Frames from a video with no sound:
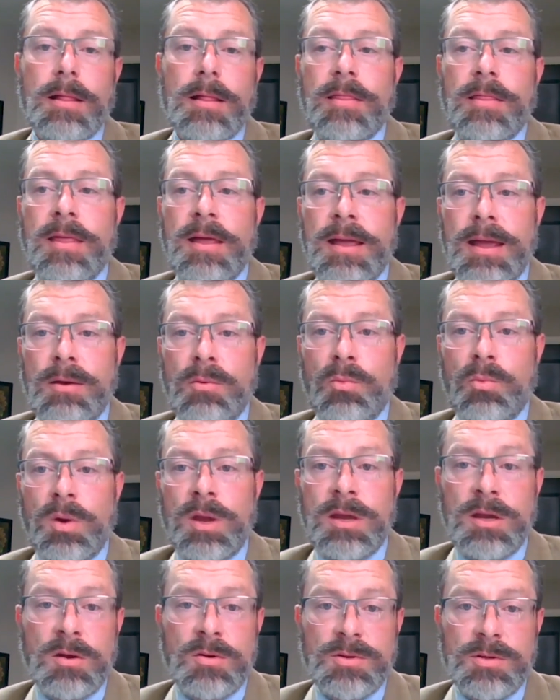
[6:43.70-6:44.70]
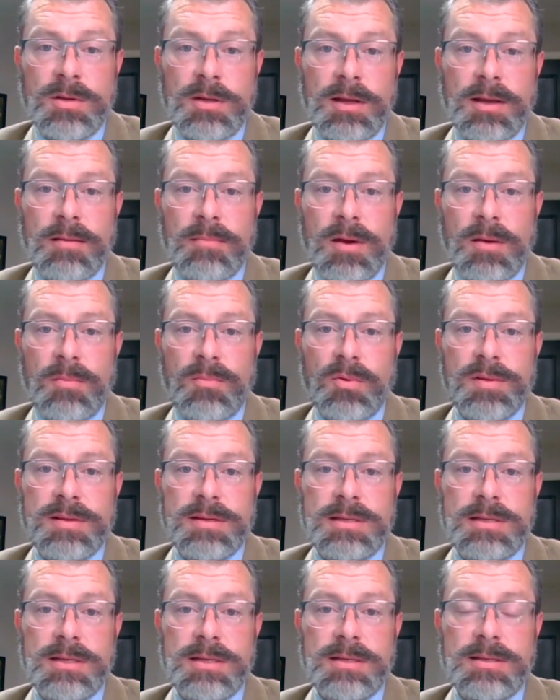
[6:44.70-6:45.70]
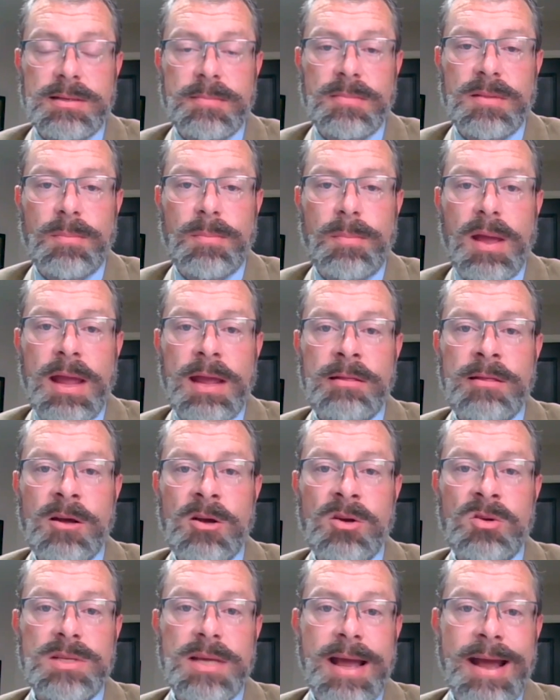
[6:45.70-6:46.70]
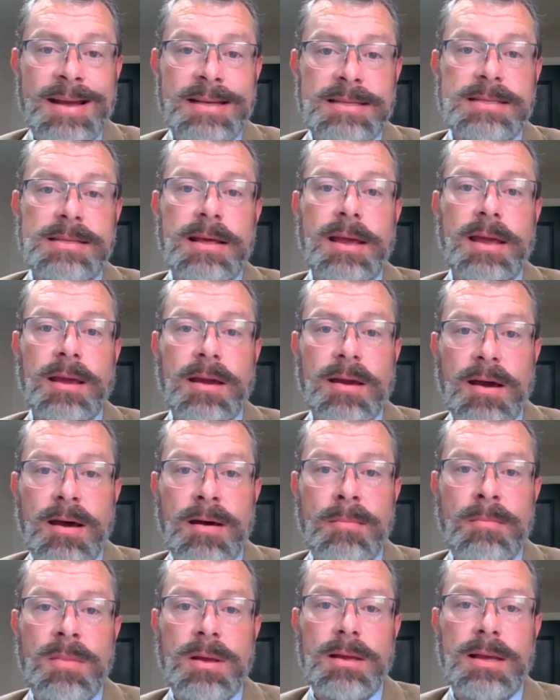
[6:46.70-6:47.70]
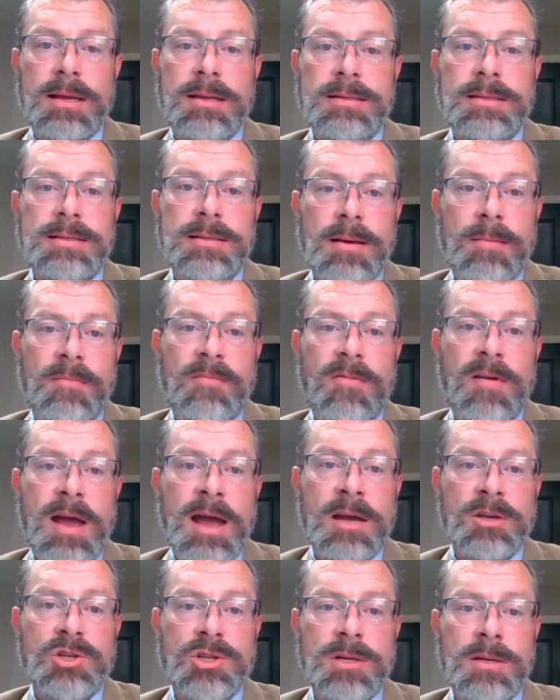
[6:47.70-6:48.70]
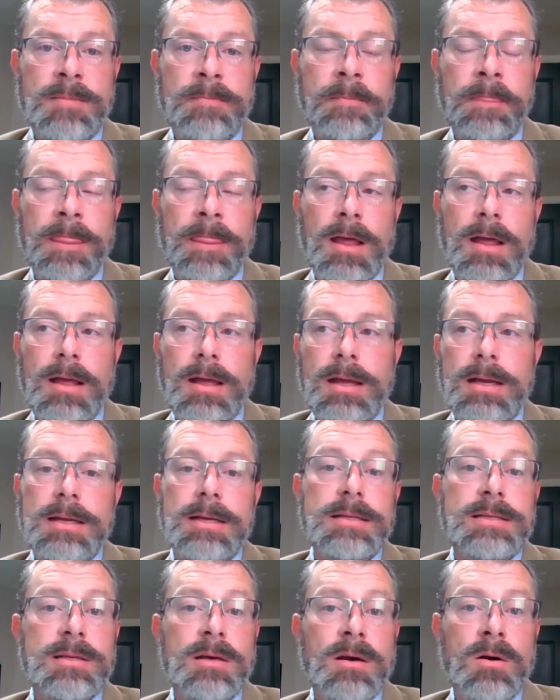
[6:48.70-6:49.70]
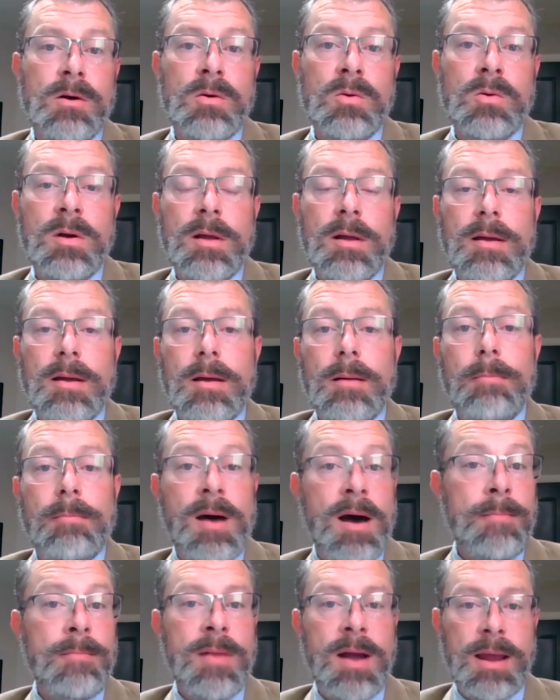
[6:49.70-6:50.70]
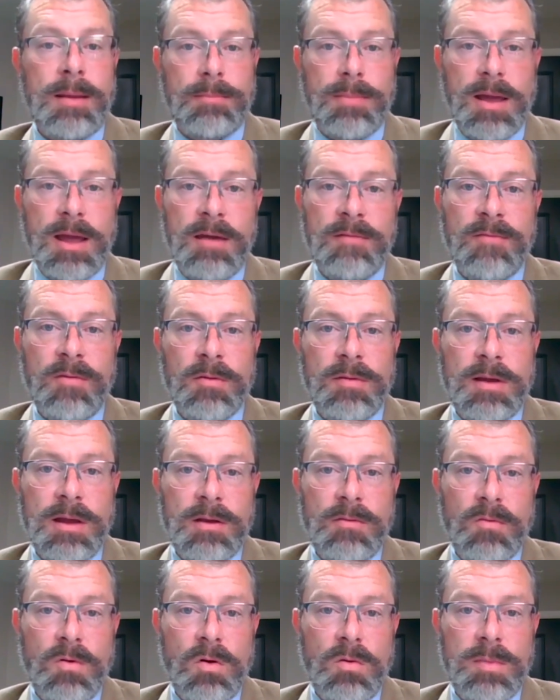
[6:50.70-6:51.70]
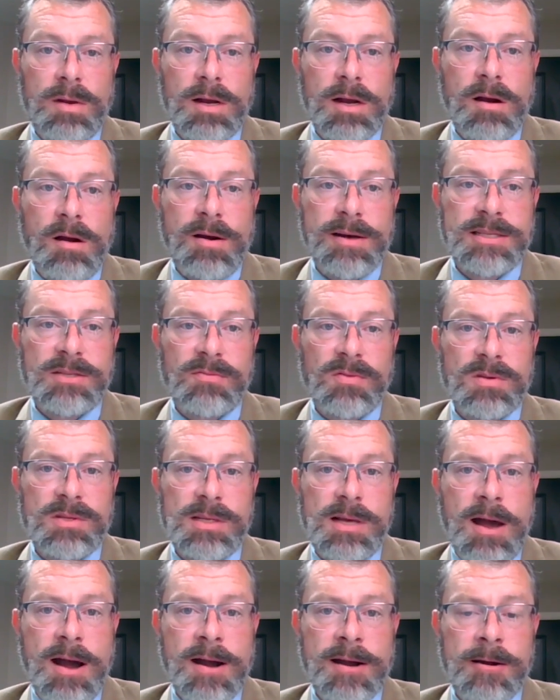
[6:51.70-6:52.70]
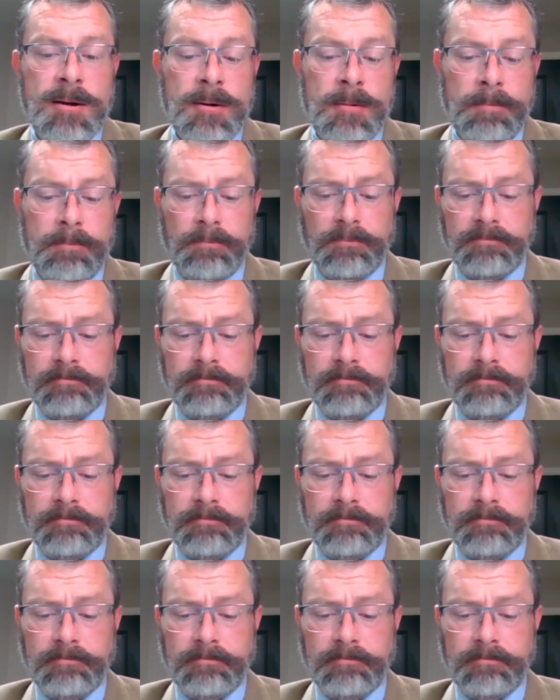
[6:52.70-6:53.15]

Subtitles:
then we usually come up with a system to pay those as they come in some fashion. So mom might pay for the enrollment costs for soccer.